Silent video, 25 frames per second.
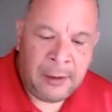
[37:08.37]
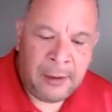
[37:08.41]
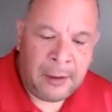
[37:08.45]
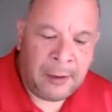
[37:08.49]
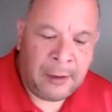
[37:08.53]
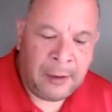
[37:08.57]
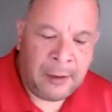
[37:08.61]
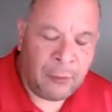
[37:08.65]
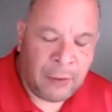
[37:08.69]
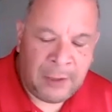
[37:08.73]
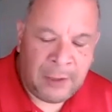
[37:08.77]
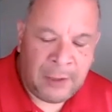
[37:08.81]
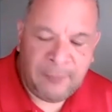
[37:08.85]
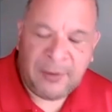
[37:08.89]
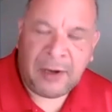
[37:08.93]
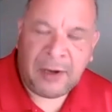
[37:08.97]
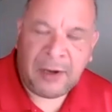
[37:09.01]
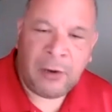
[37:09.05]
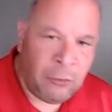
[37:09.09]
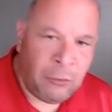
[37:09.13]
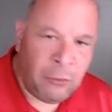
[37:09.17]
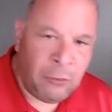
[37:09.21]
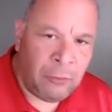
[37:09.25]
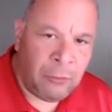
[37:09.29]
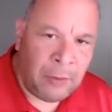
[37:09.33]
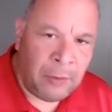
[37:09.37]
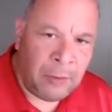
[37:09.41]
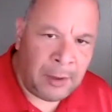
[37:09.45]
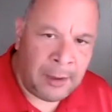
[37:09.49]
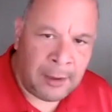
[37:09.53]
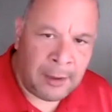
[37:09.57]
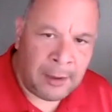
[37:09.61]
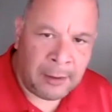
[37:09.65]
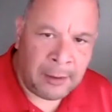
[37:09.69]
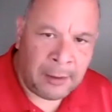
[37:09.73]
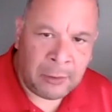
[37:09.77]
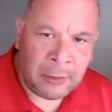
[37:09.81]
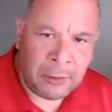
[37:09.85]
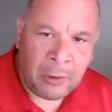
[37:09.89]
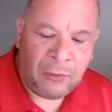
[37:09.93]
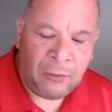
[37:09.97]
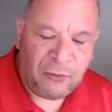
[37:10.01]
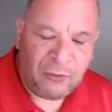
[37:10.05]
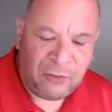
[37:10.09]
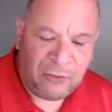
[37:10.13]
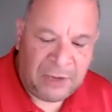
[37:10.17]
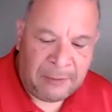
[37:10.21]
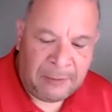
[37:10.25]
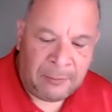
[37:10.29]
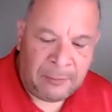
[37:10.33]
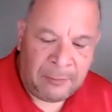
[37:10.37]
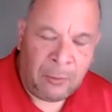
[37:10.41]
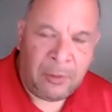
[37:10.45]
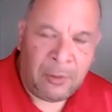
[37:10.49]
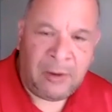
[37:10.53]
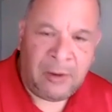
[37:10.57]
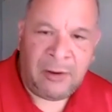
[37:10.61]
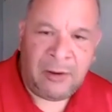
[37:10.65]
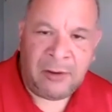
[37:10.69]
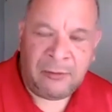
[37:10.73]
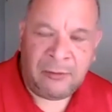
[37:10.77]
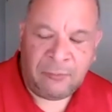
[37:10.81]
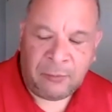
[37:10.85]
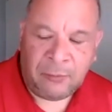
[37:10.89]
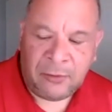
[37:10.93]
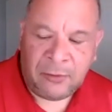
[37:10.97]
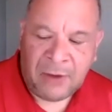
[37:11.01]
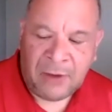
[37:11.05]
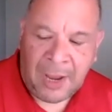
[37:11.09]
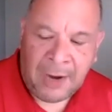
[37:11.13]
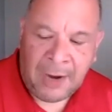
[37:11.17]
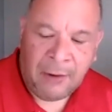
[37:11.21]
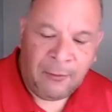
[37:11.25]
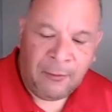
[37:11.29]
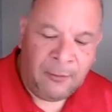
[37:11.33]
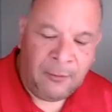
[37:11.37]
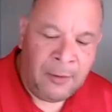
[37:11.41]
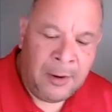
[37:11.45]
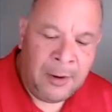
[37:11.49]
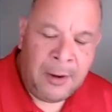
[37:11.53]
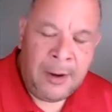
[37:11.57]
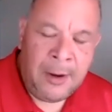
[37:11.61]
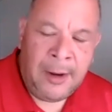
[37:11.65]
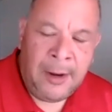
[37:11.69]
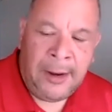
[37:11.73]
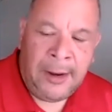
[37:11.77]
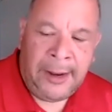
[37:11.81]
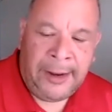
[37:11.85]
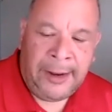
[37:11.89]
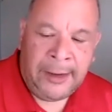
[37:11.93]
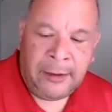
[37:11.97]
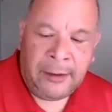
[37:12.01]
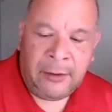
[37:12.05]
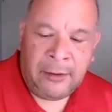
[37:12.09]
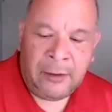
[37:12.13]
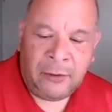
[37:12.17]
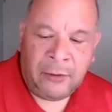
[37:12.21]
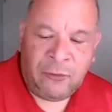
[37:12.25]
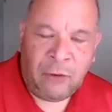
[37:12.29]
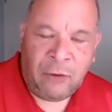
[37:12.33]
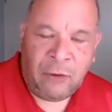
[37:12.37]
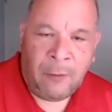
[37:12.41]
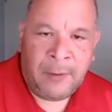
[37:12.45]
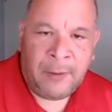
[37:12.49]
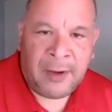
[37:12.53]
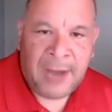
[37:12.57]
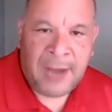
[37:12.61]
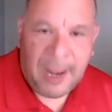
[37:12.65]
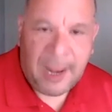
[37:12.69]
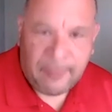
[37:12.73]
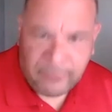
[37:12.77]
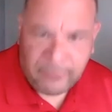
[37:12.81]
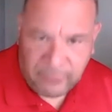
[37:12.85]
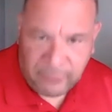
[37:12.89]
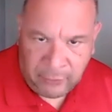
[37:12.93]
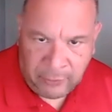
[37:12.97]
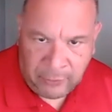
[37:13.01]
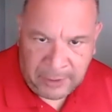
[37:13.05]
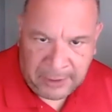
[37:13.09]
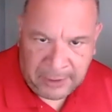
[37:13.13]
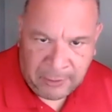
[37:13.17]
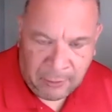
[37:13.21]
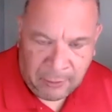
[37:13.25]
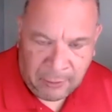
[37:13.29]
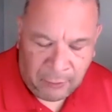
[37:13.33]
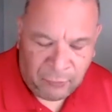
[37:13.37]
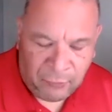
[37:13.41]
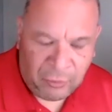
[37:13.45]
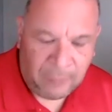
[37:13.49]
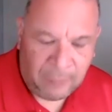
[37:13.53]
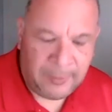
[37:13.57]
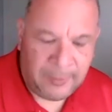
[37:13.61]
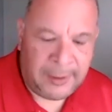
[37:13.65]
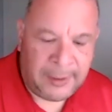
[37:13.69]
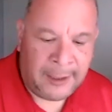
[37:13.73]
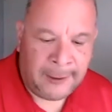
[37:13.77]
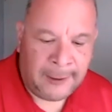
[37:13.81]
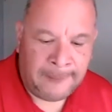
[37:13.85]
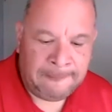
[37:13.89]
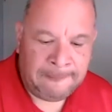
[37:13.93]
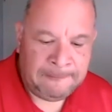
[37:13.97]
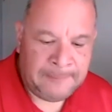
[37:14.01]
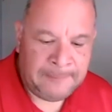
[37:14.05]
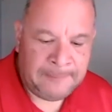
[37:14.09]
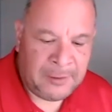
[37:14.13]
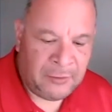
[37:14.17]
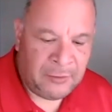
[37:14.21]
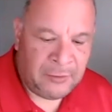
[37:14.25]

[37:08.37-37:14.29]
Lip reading: Notre Dame's got a new coach. Kevin Rooney is retired, and Joe McNabb's new head coach over there.